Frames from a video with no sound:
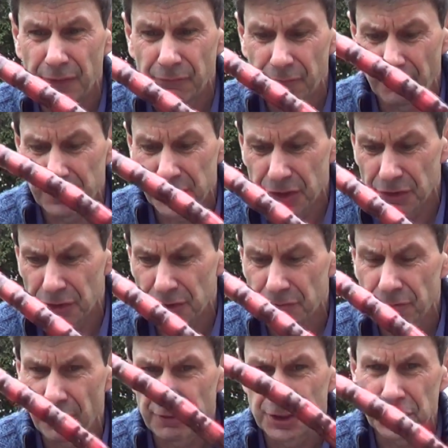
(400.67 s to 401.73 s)
Very good,
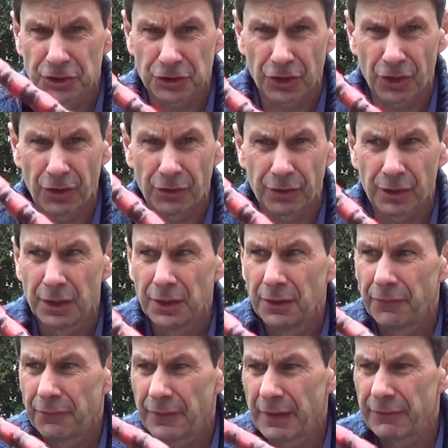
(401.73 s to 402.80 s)
very strong.
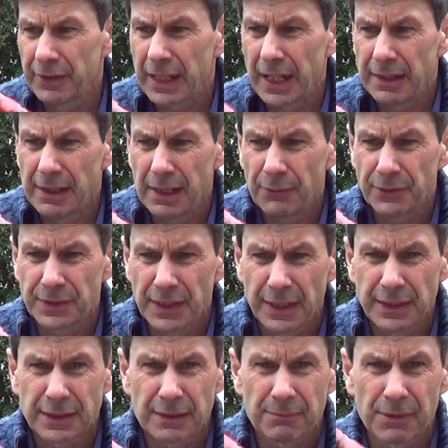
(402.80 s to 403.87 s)
There again, it would
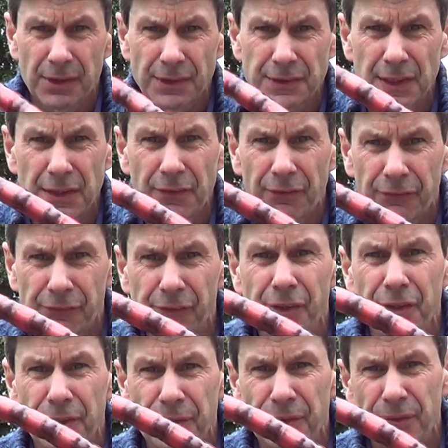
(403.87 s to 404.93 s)
take some cutting
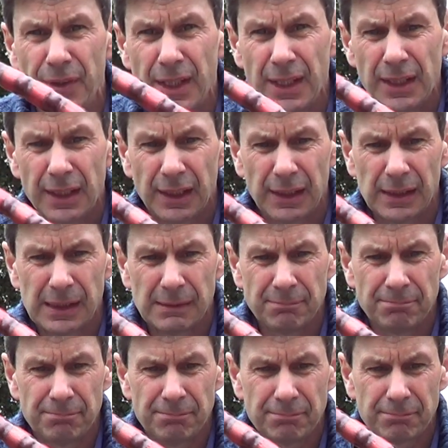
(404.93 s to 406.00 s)
through.
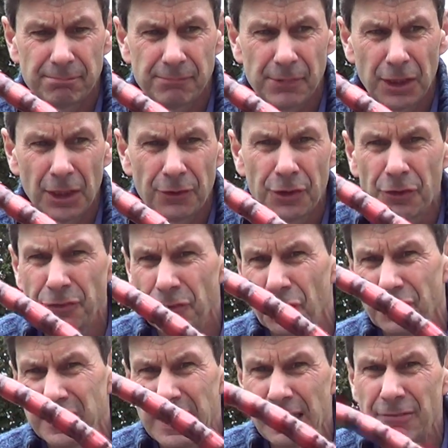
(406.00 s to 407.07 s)
You know,
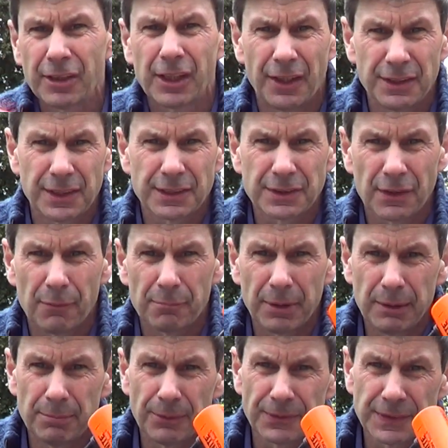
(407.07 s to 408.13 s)
you're never going to stop
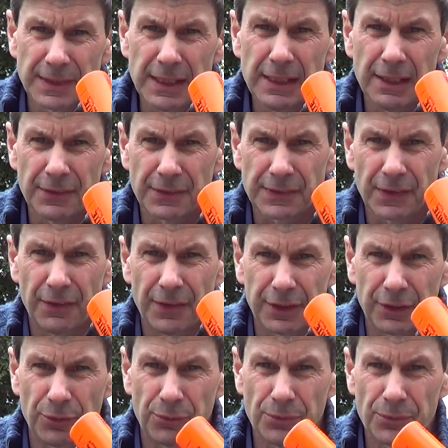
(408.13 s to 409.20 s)
people stealing
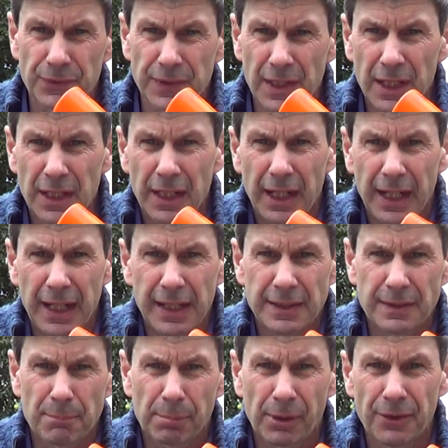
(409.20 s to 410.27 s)
cycles.
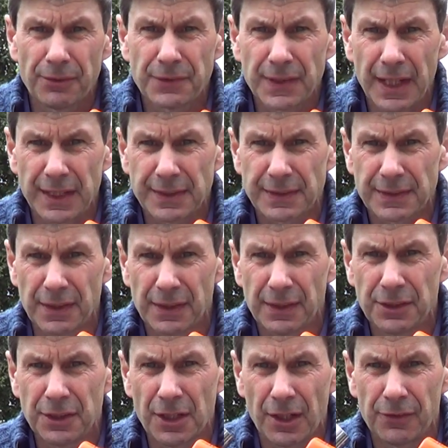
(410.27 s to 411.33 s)
It's a process,
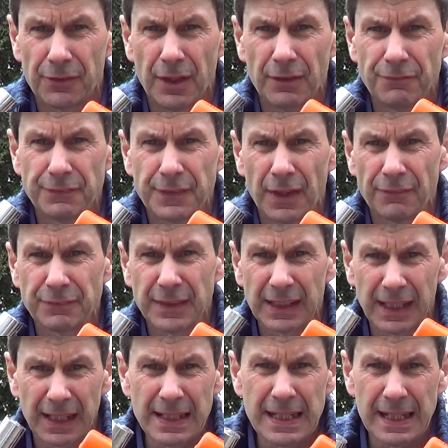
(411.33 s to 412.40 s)
you know, of
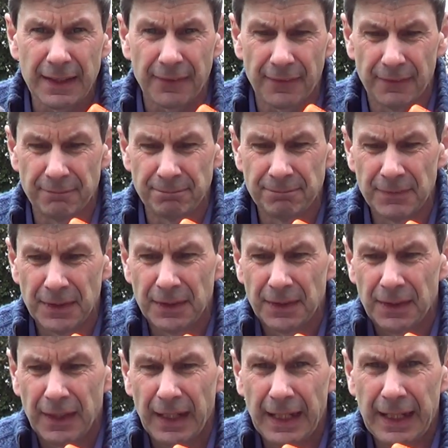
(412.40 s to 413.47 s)
delaying them,
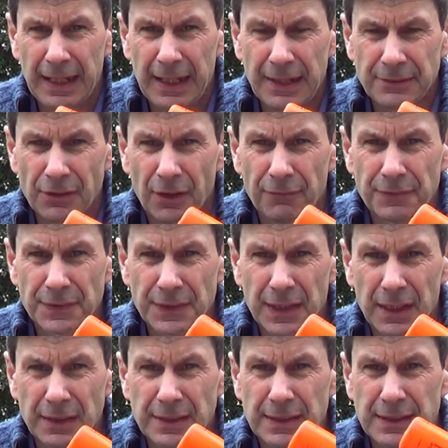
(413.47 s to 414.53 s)
and
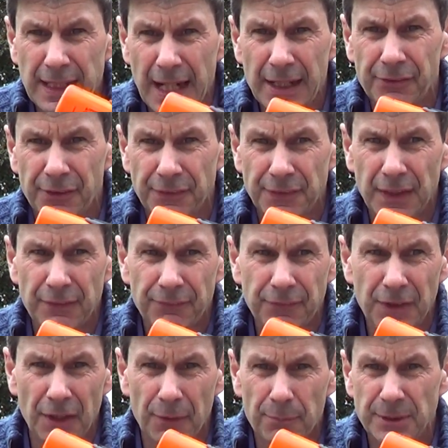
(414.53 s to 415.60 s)
obviously a deterrent. If,
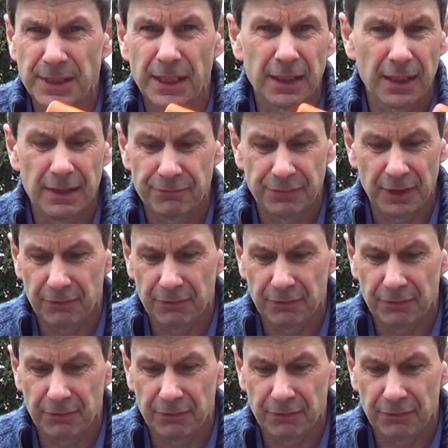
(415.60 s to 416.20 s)
you know, particularly